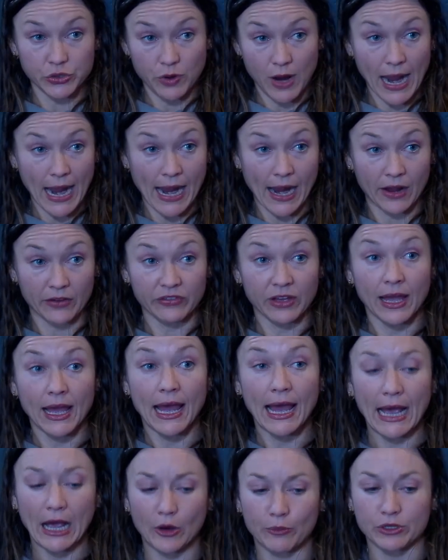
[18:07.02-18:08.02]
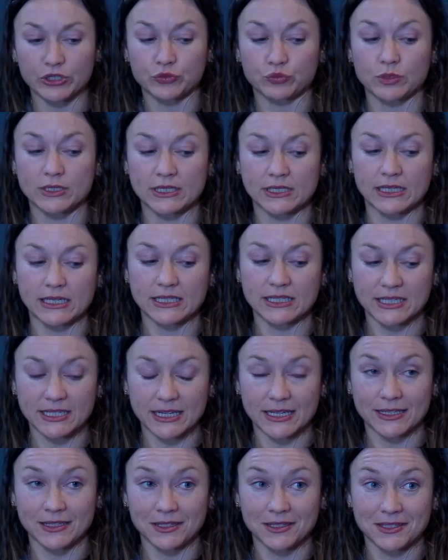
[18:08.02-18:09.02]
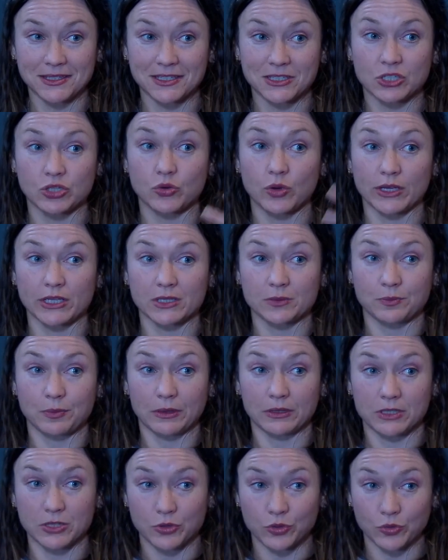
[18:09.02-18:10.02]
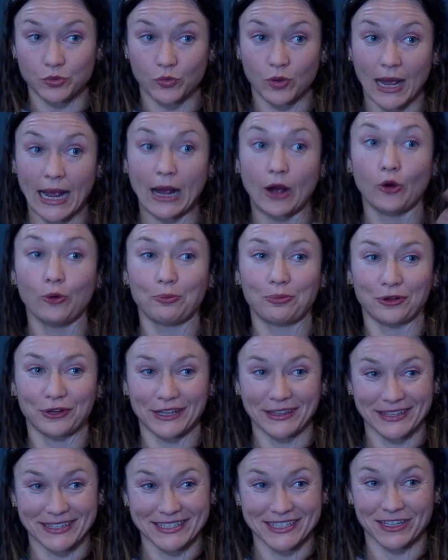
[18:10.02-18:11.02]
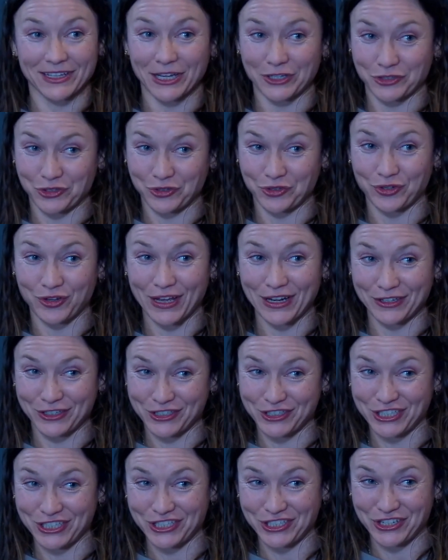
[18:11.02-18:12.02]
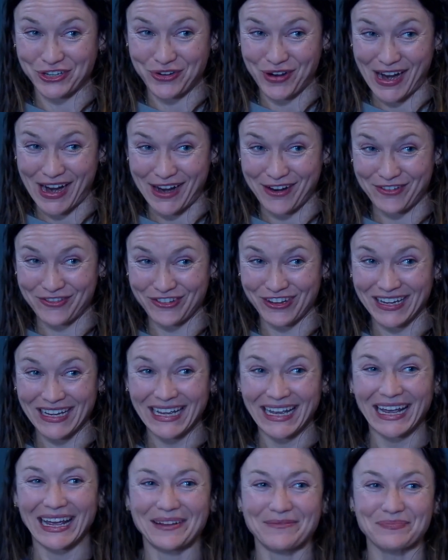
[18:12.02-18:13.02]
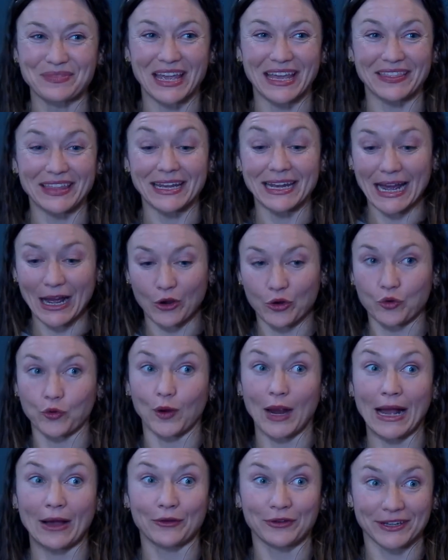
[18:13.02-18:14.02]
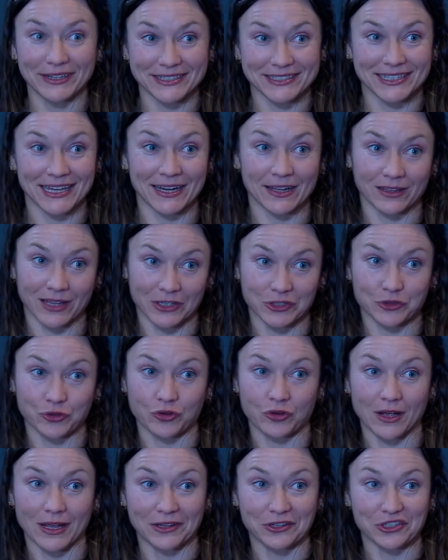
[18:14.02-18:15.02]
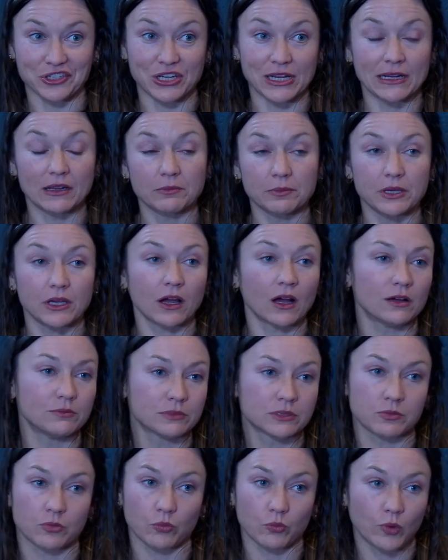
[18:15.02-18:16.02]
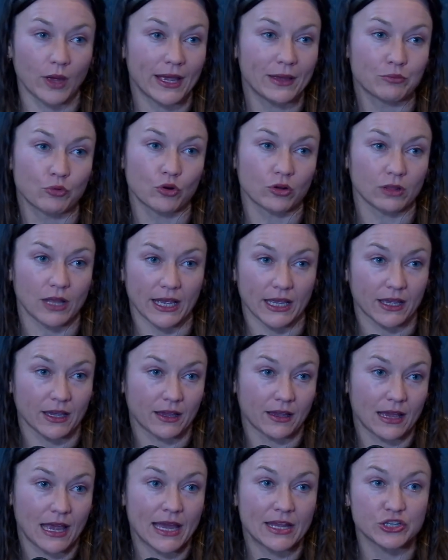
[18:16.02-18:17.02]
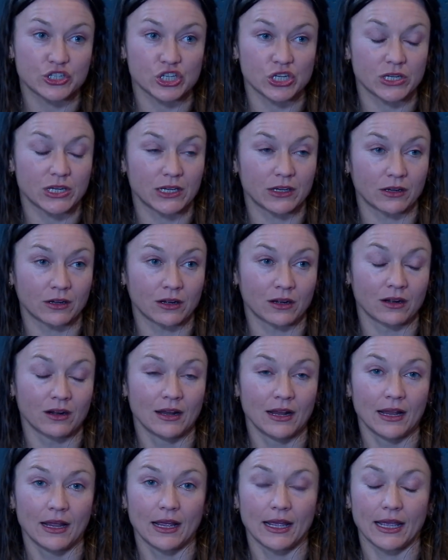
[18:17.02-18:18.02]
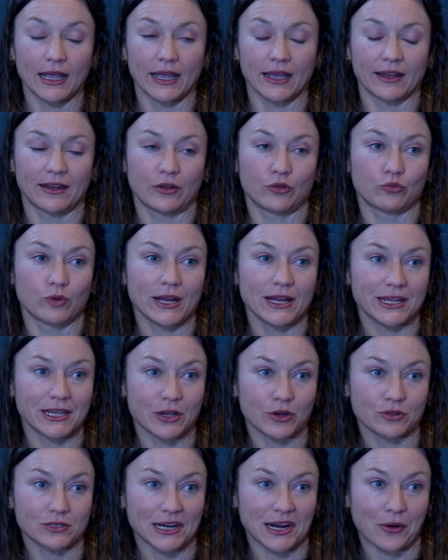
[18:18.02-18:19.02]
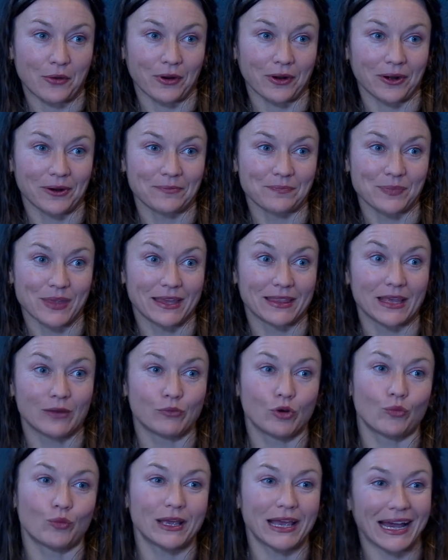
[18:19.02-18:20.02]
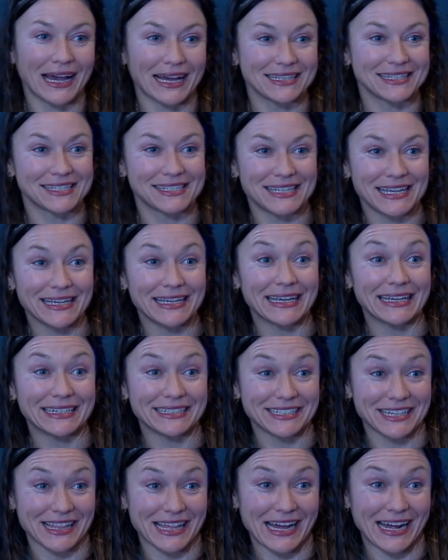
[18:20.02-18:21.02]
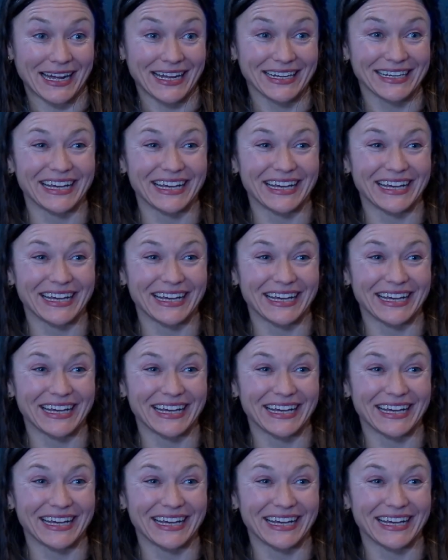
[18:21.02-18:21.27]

you have, how much resistance to outputting this electrical energy do you have, and then how grounded is that electrical energy. And it becomes way more like an engineer and a radio tower. And then when we add singing to that,